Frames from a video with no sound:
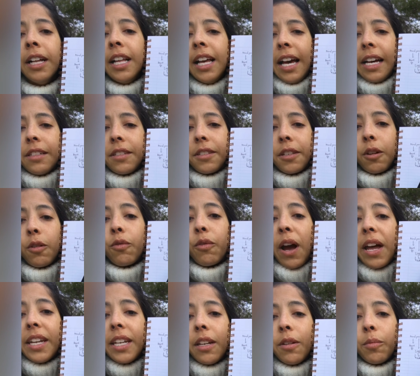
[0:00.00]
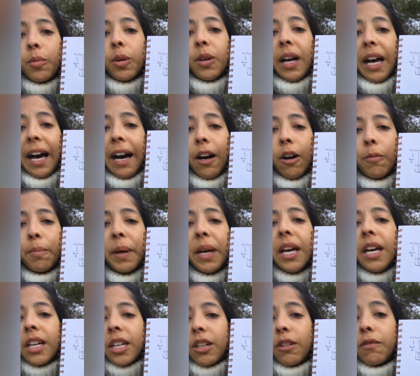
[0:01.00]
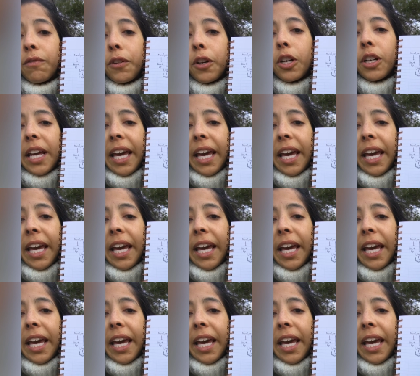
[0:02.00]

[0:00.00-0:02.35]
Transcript: and so renin will help convert